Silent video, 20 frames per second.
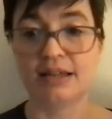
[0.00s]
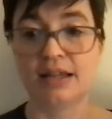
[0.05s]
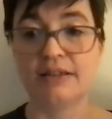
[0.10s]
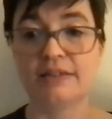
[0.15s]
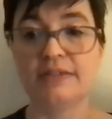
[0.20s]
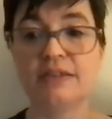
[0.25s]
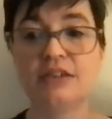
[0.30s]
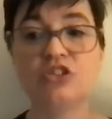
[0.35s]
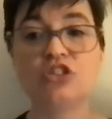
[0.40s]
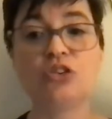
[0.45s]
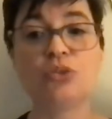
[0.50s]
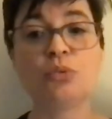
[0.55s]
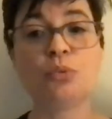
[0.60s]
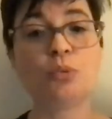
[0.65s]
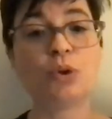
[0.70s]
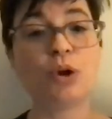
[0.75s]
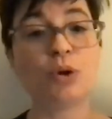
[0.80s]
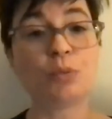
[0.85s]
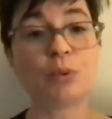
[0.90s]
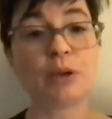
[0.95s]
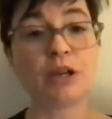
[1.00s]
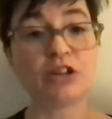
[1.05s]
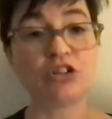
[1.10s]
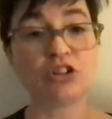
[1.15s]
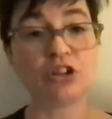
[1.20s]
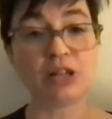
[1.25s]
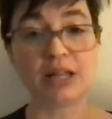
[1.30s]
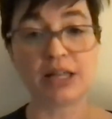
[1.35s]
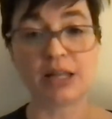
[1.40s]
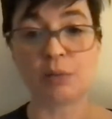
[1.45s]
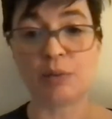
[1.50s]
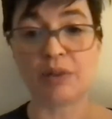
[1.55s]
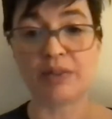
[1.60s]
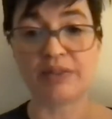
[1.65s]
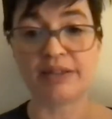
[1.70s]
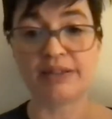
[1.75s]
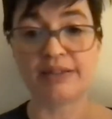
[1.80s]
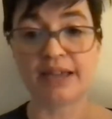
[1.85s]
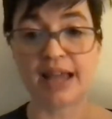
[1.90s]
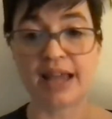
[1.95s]
such as originally when
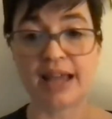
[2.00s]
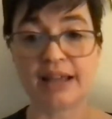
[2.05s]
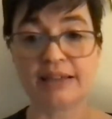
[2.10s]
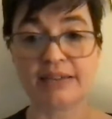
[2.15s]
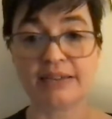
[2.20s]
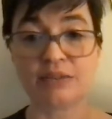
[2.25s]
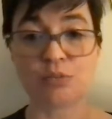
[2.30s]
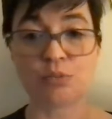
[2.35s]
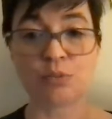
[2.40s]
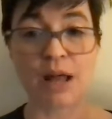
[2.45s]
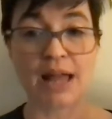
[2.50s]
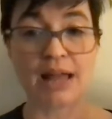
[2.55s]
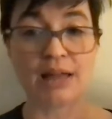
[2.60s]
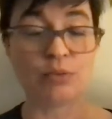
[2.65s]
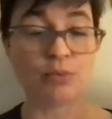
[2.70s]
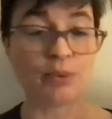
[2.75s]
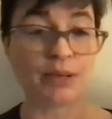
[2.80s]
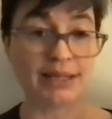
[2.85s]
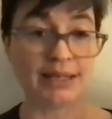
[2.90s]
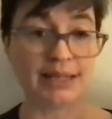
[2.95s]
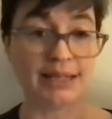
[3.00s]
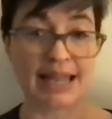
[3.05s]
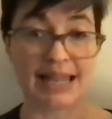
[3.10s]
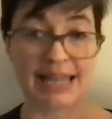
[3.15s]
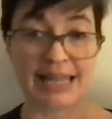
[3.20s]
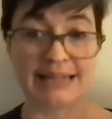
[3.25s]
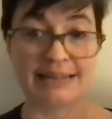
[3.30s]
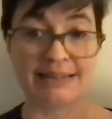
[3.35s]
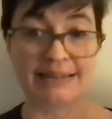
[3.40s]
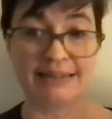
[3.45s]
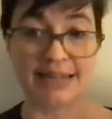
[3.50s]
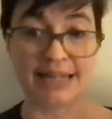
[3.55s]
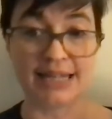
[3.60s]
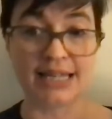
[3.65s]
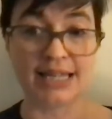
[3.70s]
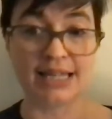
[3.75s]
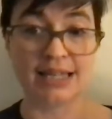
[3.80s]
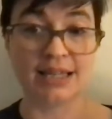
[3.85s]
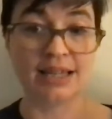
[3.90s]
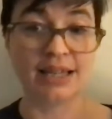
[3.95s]
the text read reading A to Z,